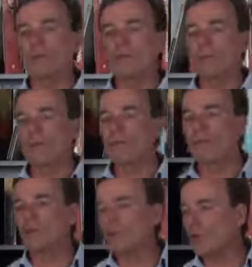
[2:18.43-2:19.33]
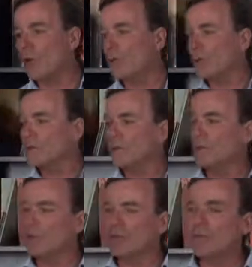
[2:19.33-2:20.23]
these people have got in common. Has
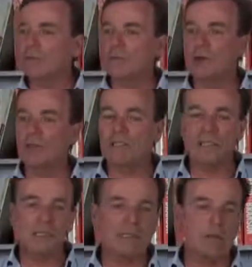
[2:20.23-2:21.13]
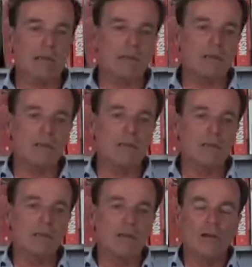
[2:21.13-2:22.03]
anybody got some ideas about
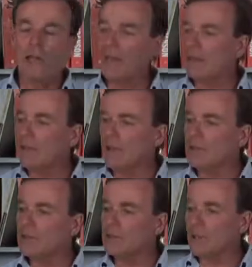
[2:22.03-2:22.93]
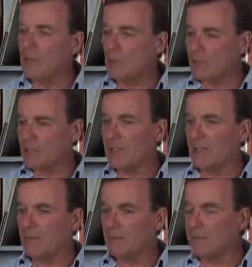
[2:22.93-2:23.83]
any of those? Does anybody
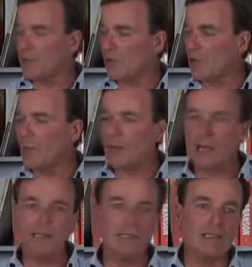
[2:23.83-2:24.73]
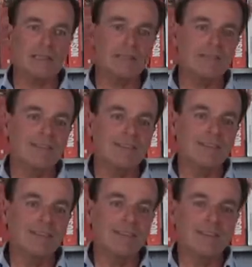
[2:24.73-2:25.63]
see many commonalities
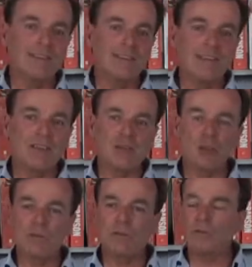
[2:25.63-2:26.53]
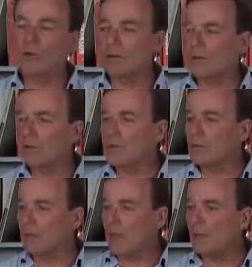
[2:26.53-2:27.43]
in terms of what
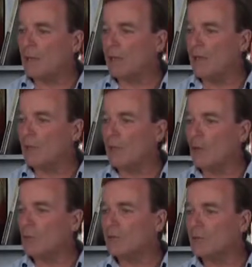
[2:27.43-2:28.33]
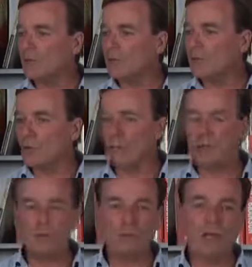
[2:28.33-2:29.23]
those people have in common? So talking to
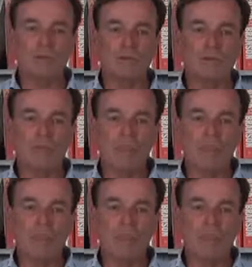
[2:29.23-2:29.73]
Richard Branson,